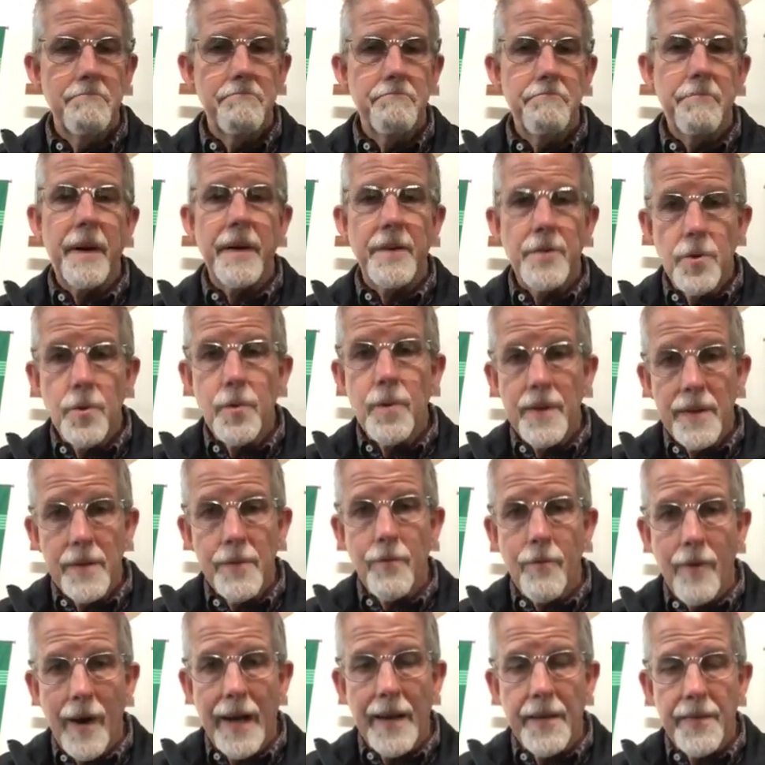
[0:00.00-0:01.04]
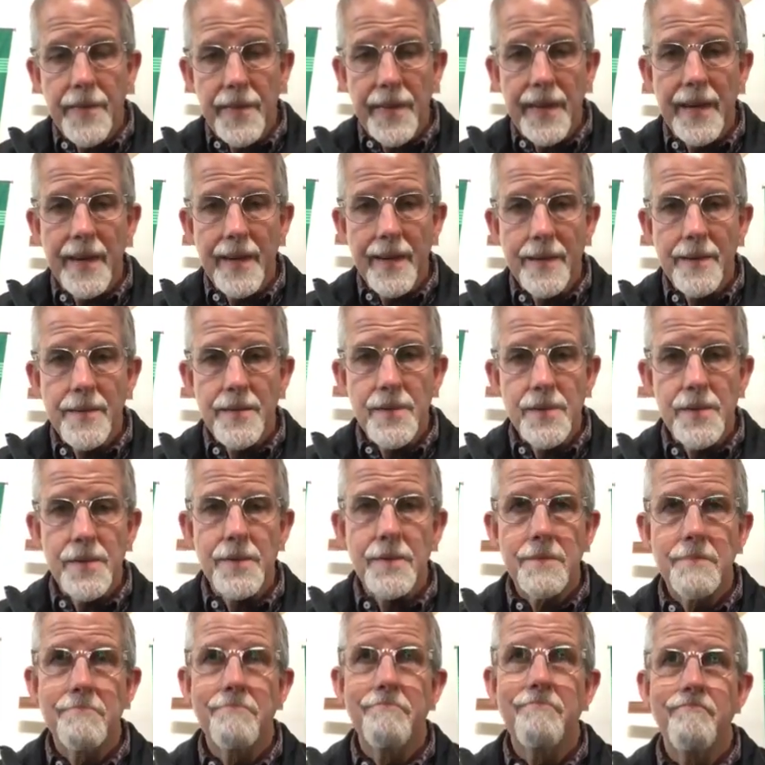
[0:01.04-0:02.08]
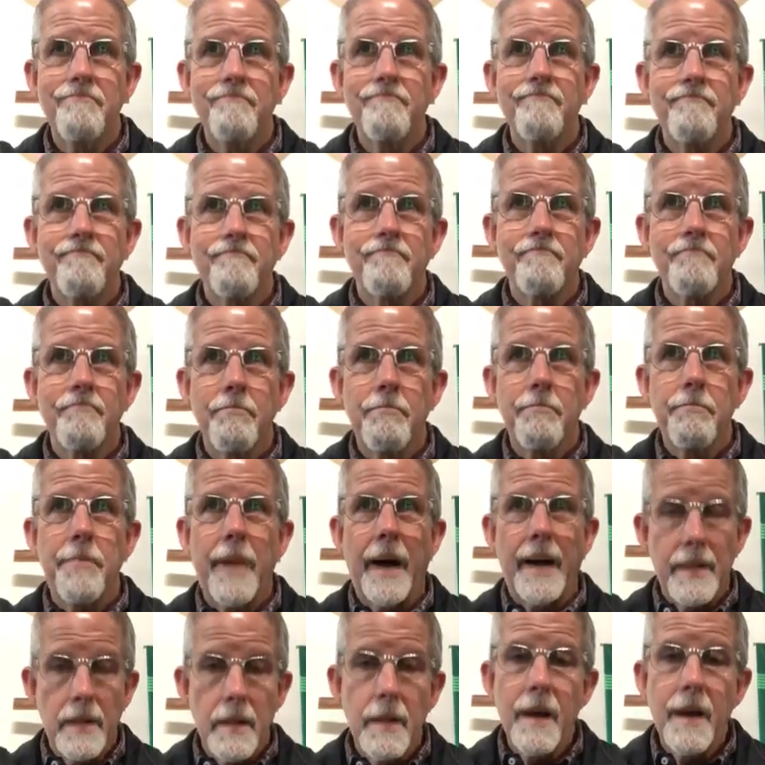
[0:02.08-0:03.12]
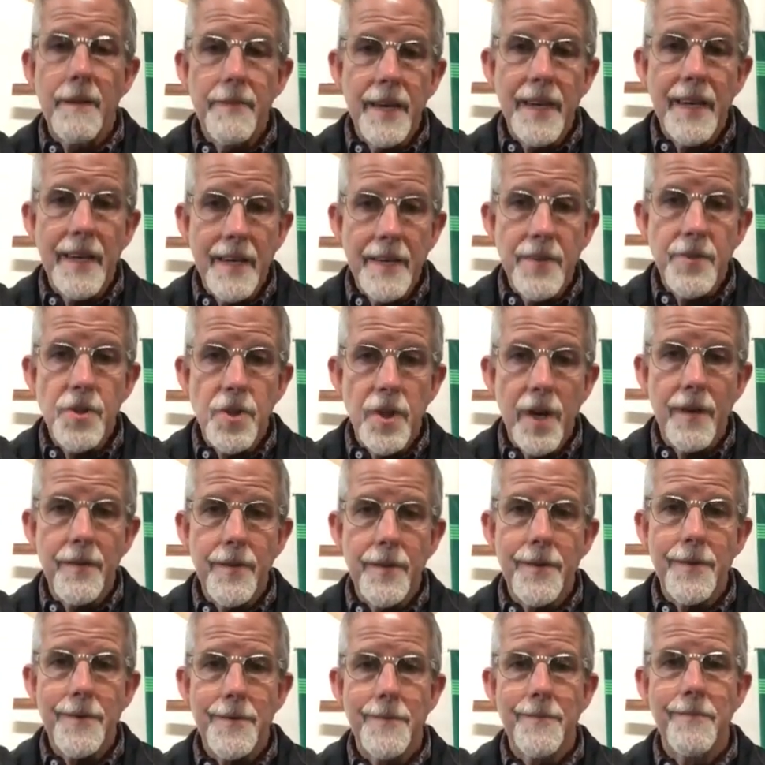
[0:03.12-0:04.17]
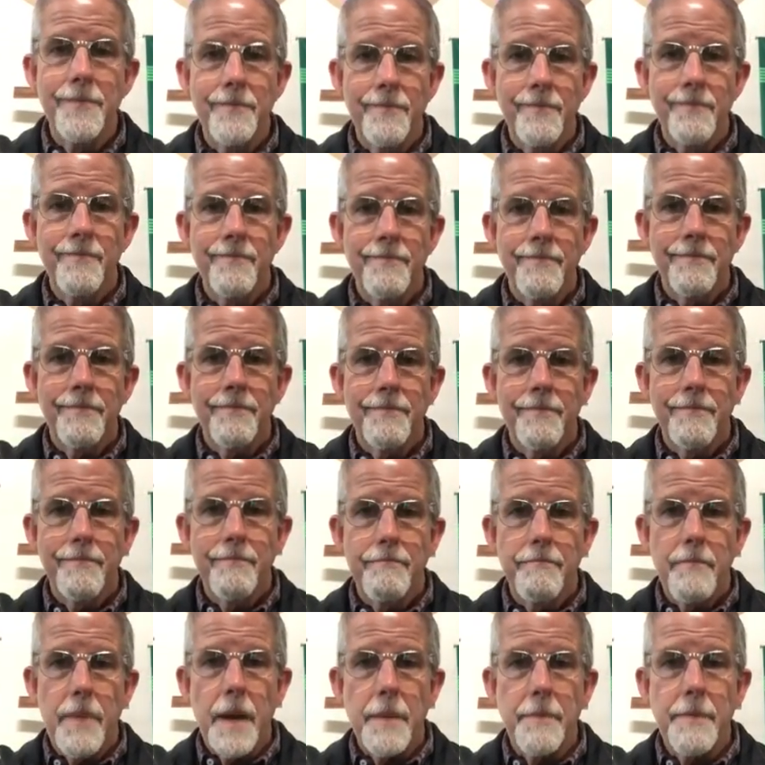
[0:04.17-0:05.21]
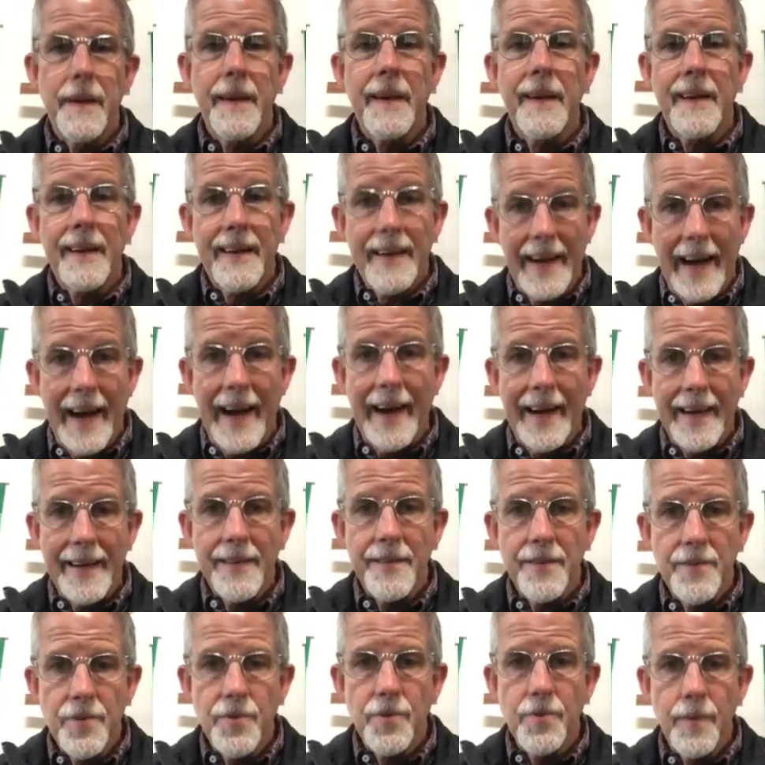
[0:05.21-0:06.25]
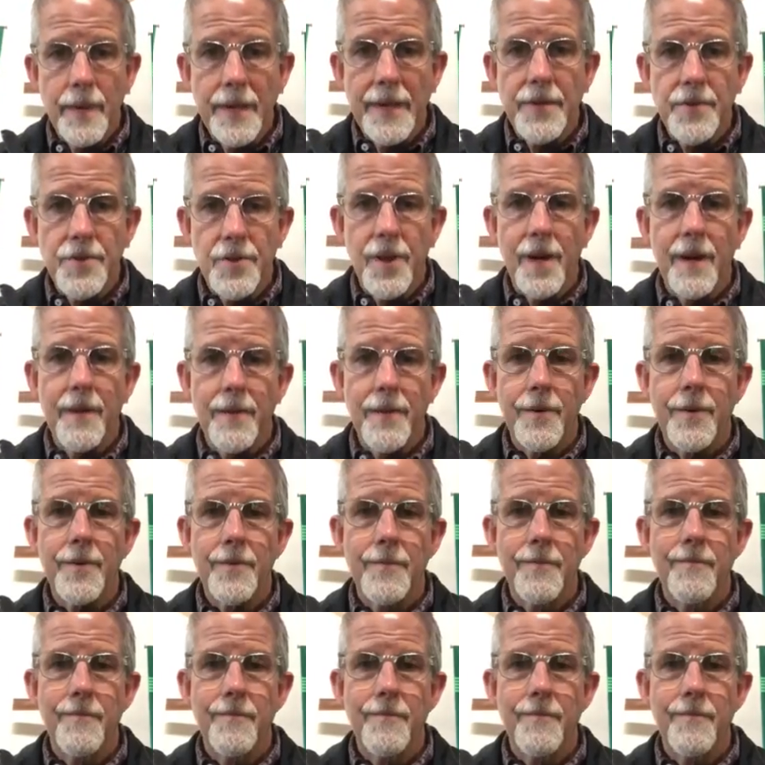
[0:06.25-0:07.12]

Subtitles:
by doing the right things, by loving each other, by being kind to each other,